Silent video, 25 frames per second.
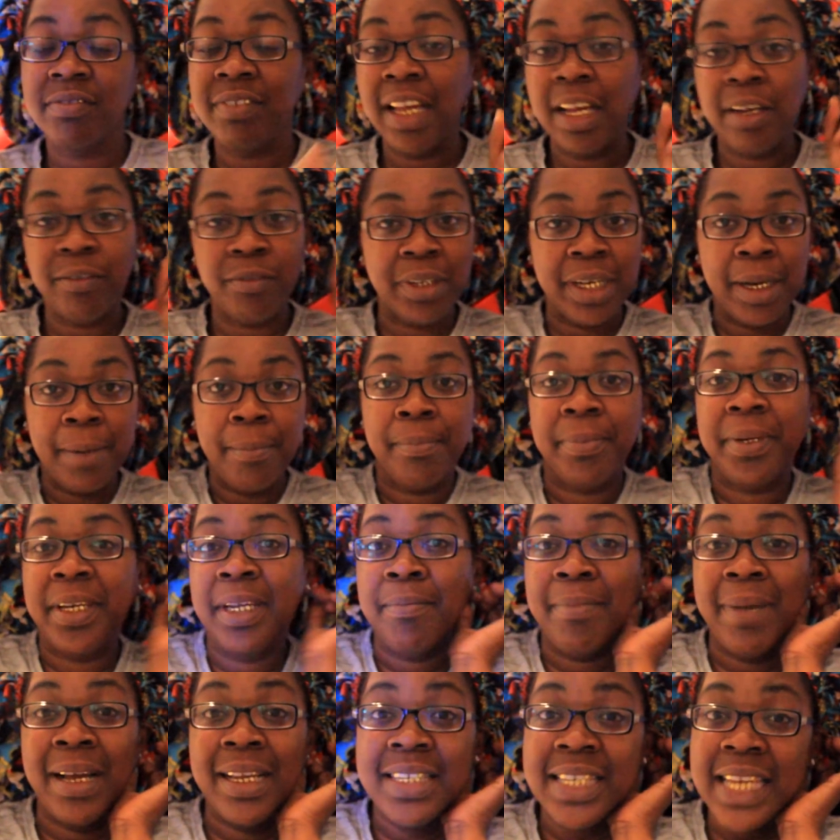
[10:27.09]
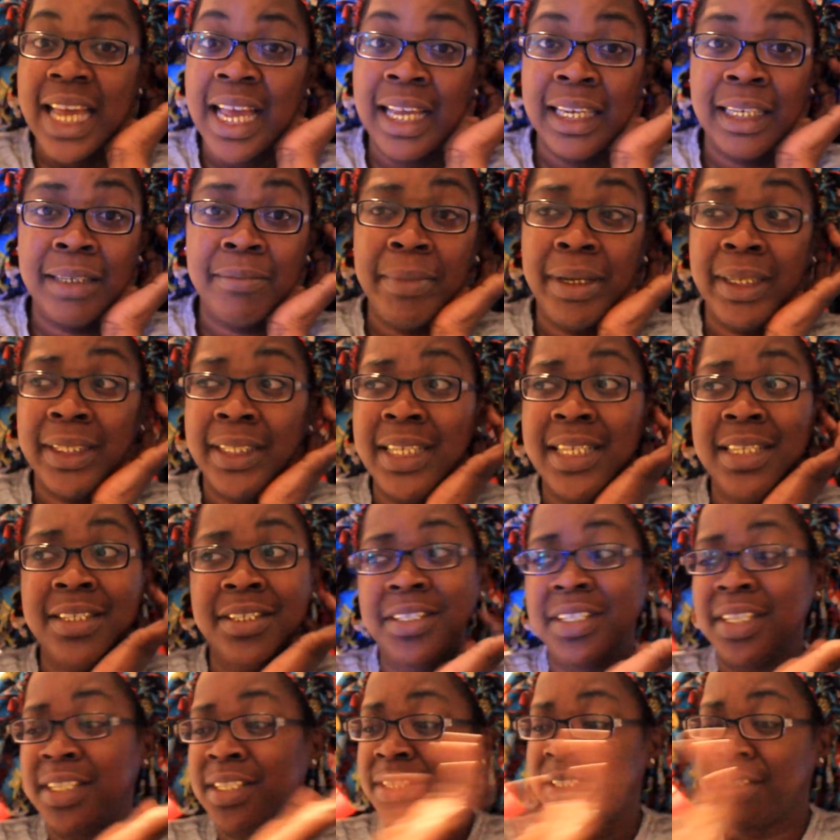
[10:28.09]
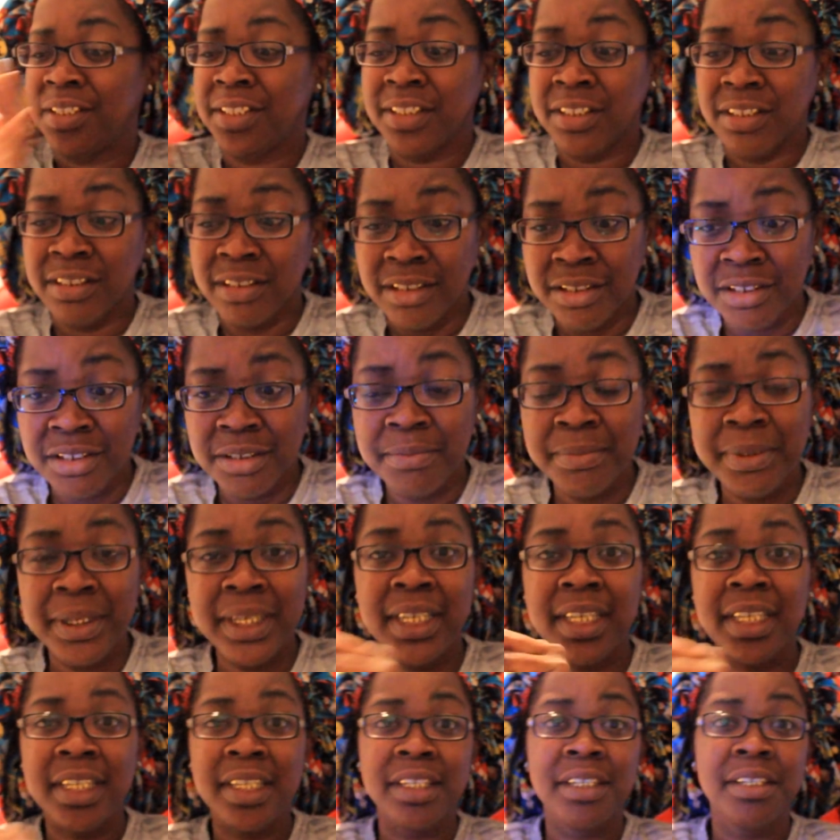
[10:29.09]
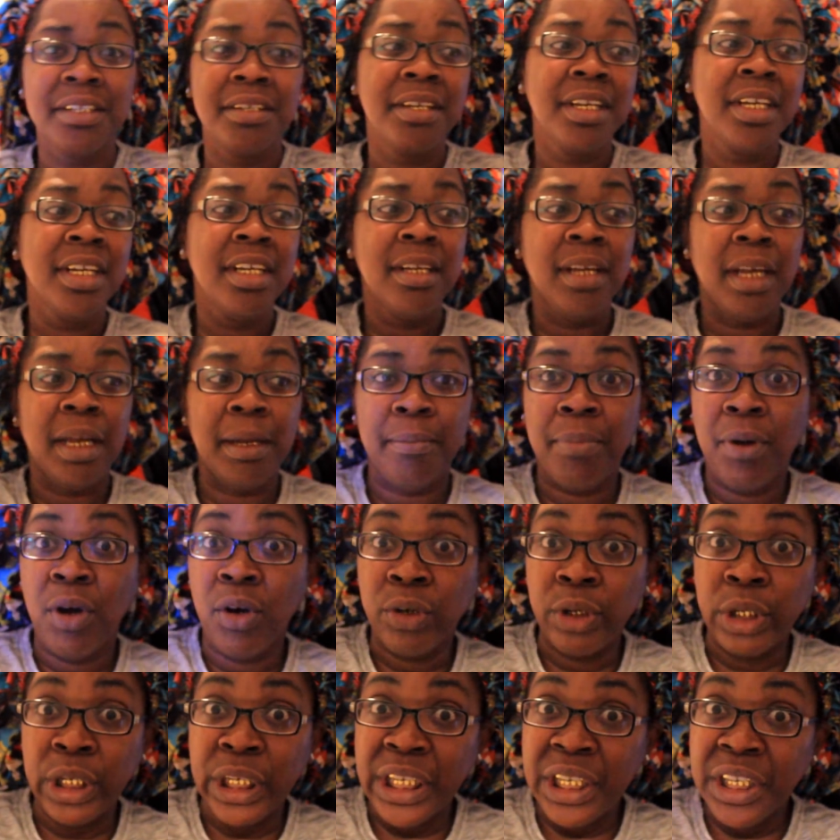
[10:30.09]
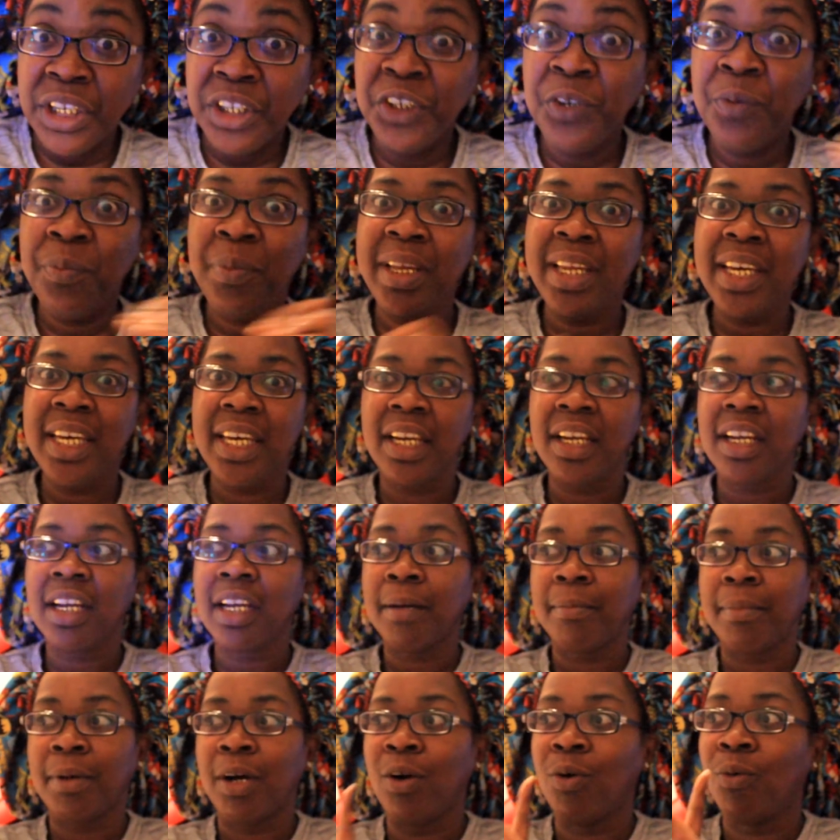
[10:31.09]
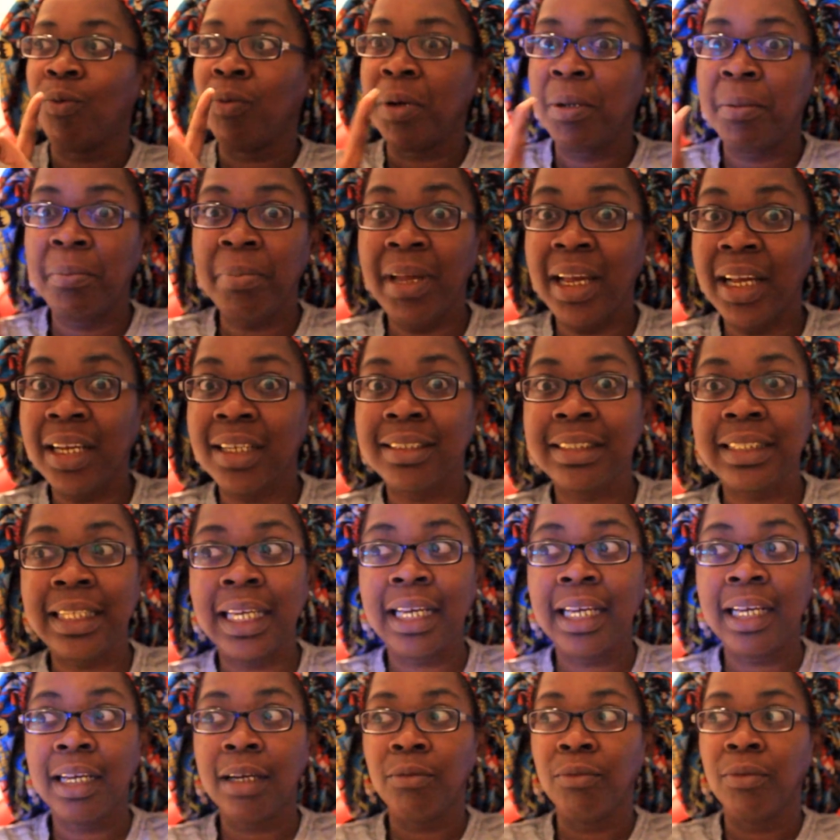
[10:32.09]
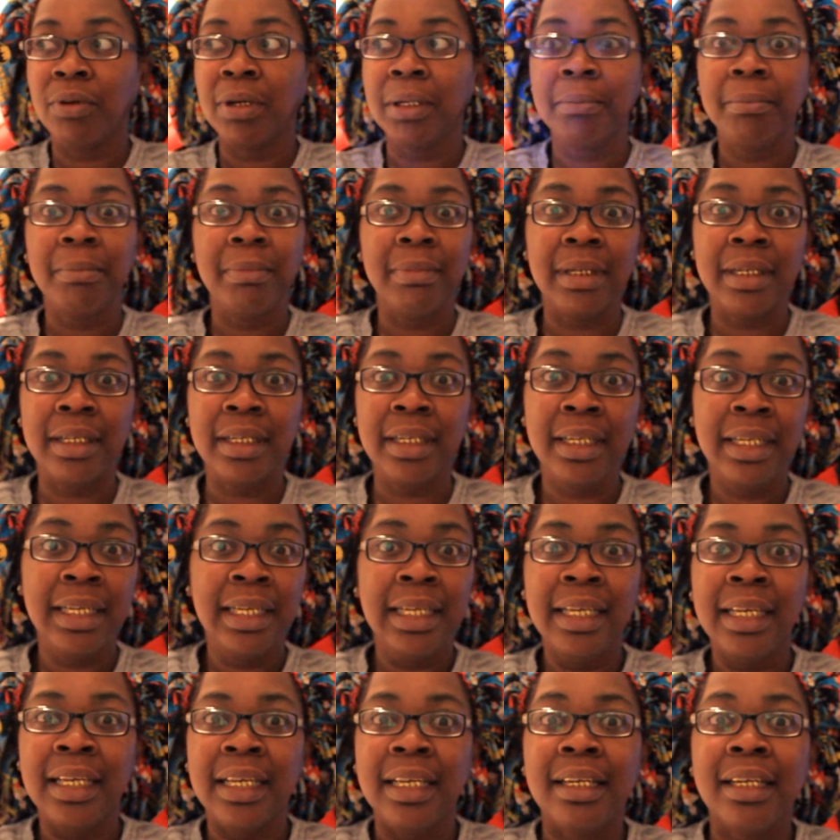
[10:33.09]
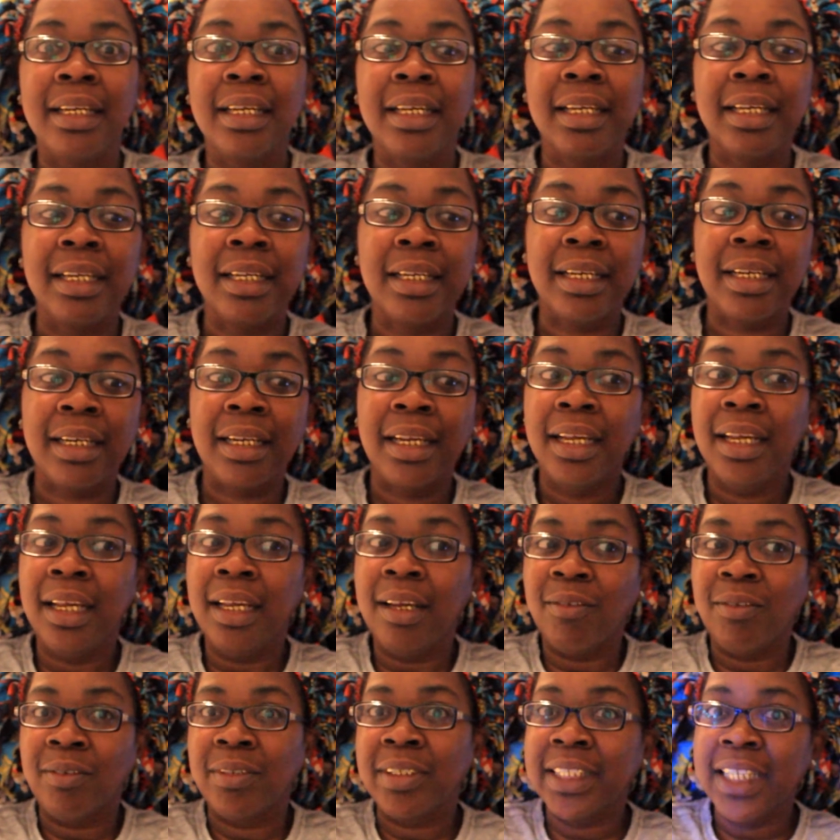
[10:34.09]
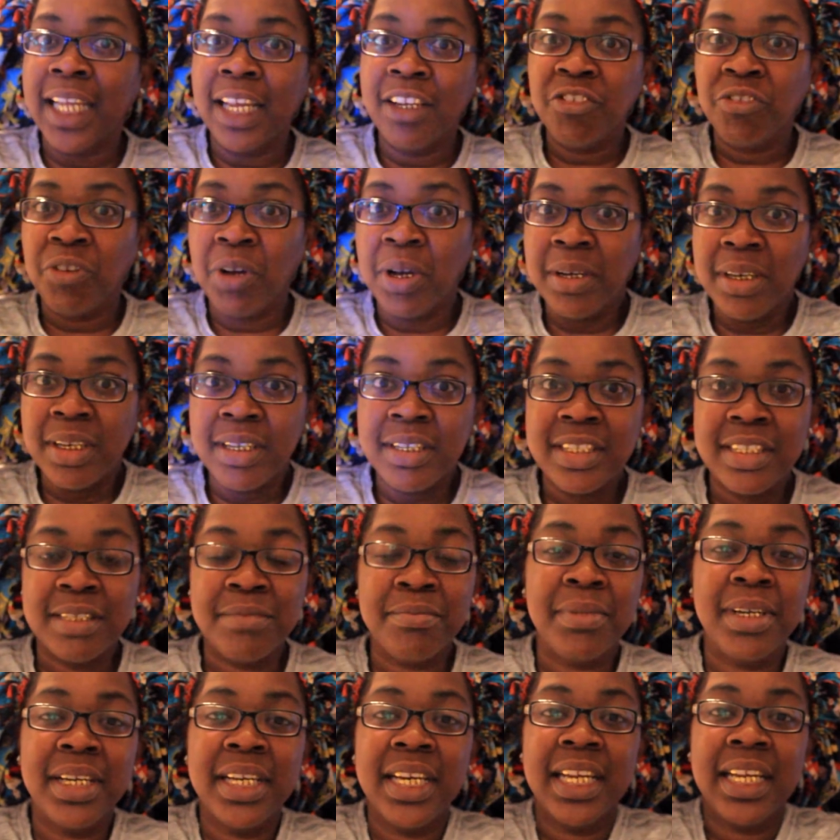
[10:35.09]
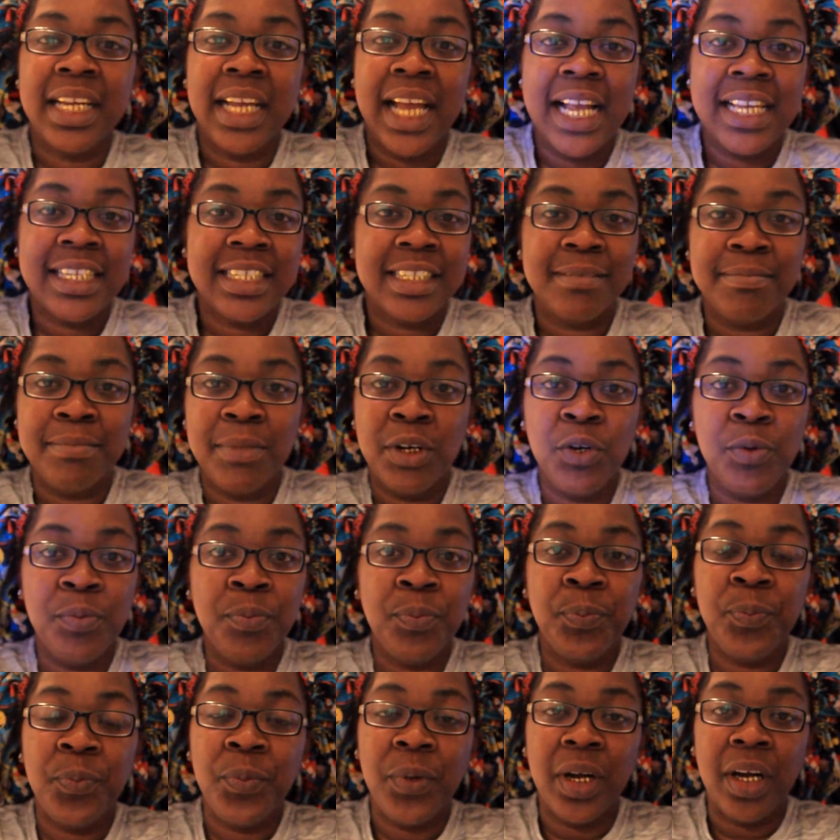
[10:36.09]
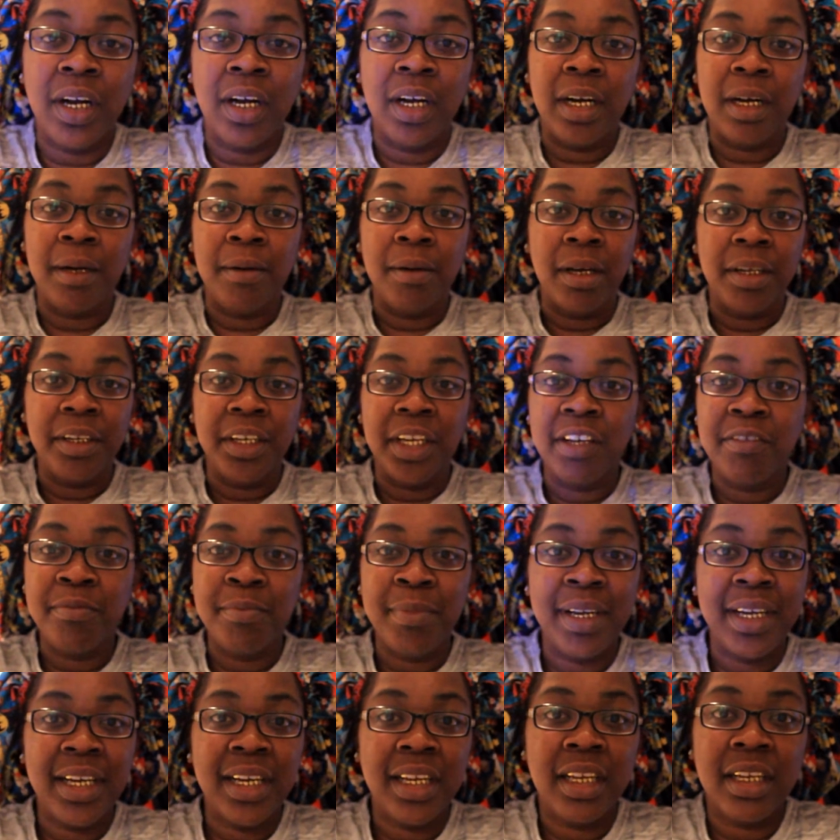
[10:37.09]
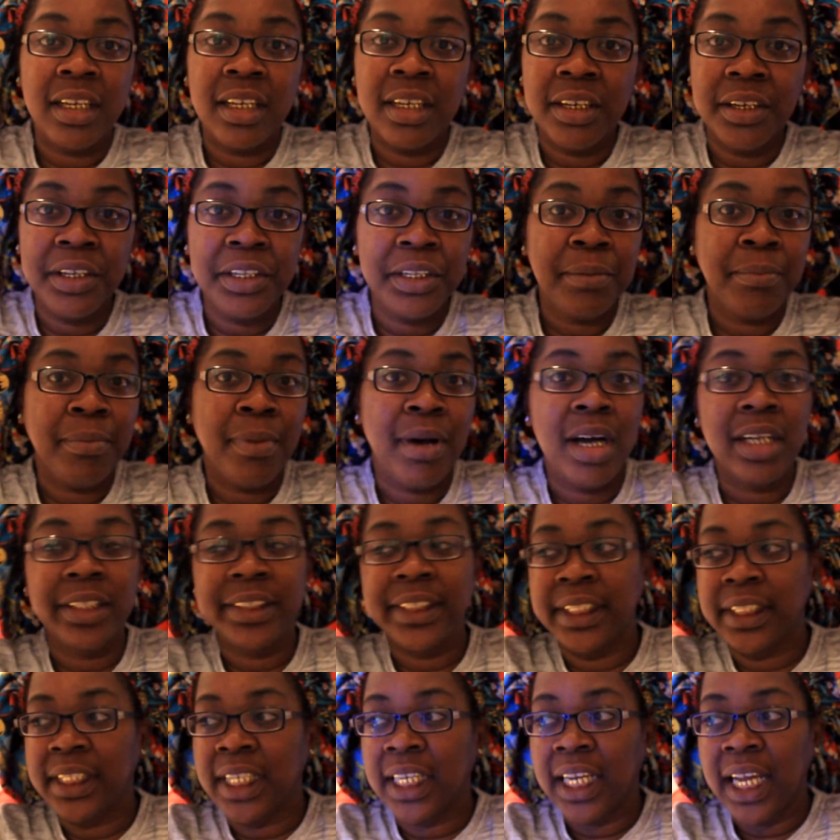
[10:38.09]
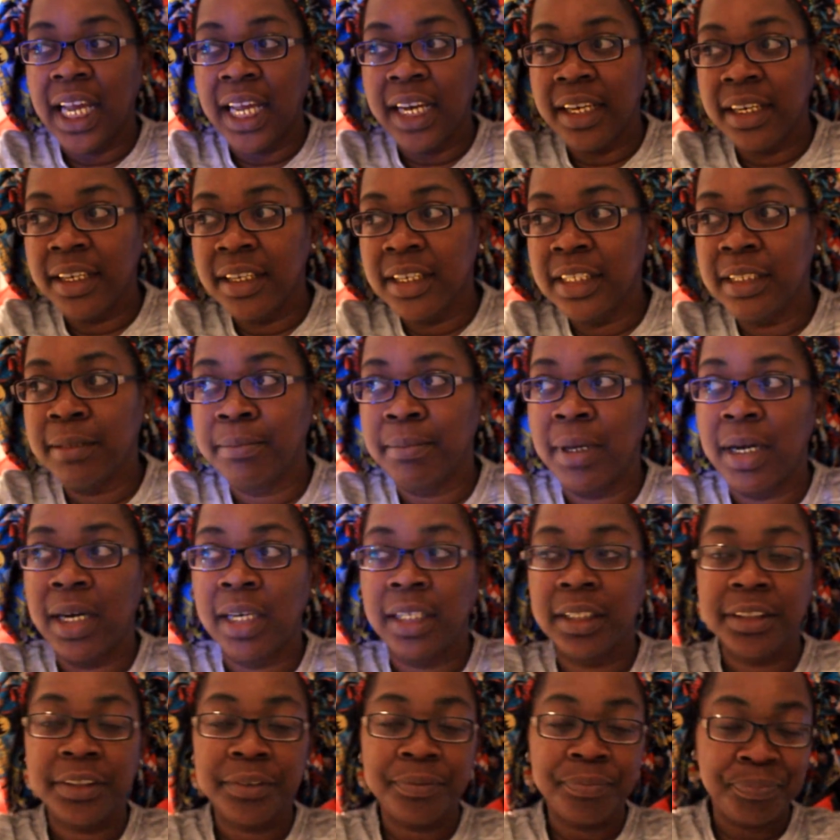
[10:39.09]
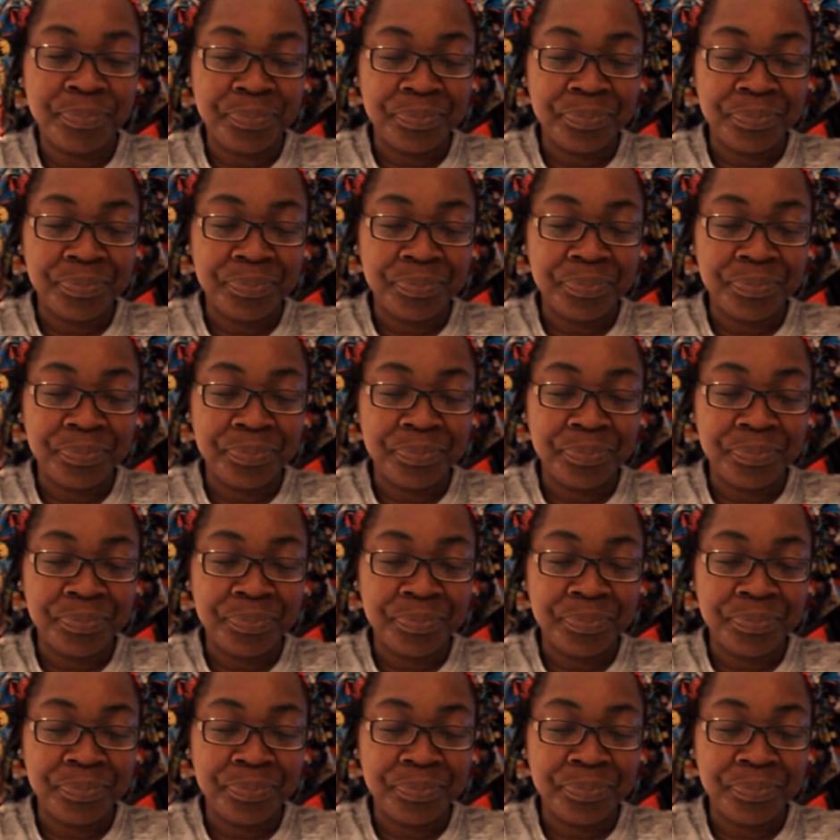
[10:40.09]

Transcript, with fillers: Like when I did my tile in my kitchen, I just did a little bit here and bought a little bit there. I bought one pack of tile one month, and then when I scraped up some money and got some more enough money to get another box, then I got another box